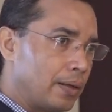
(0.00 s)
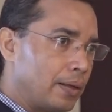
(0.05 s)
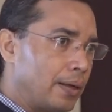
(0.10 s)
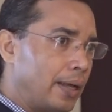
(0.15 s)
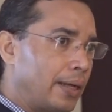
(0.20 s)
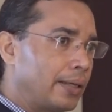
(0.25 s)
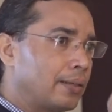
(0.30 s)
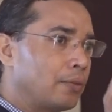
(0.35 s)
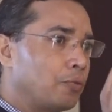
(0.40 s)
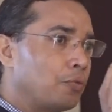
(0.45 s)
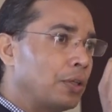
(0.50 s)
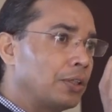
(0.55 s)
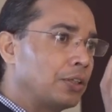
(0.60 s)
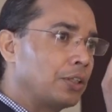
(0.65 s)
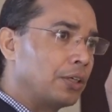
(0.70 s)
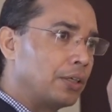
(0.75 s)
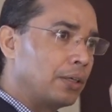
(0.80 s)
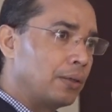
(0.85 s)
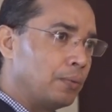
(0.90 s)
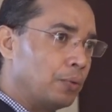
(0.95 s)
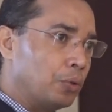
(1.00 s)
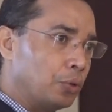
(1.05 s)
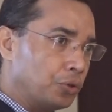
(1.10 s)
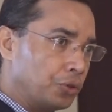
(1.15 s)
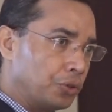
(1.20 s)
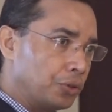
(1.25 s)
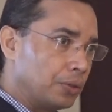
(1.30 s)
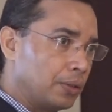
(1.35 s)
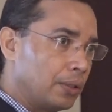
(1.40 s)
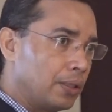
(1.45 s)
like 1/3 of
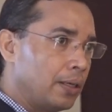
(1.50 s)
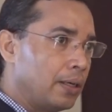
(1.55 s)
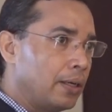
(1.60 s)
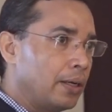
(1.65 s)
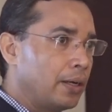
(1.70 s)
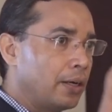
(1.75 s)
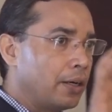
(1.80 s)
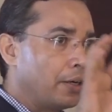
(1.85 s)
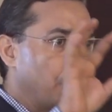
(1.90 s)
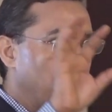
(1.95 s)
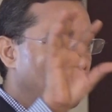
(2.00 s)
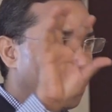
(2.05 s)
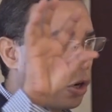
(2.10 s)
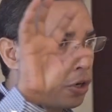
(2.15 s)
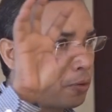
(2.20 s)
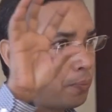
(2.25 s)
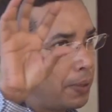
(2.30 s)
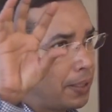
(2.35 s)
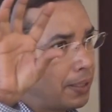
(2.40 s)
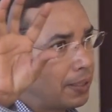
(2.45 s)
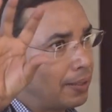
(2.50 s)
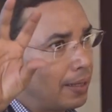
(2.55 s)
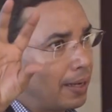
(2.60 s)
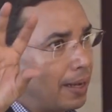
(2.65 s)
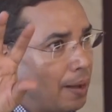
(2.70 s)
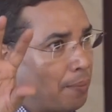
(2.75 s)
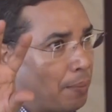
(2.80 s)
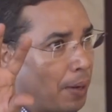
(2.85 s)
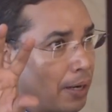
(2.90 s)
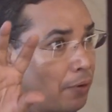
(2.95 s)
dose. Document the
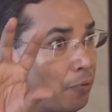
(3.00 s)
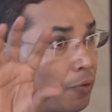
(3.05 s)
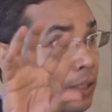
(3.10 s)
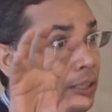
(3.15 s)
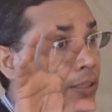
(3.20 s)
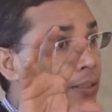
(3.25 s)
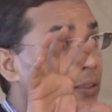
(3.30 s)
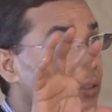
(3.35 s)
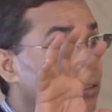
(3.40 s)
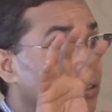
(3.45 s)
MRA. What is the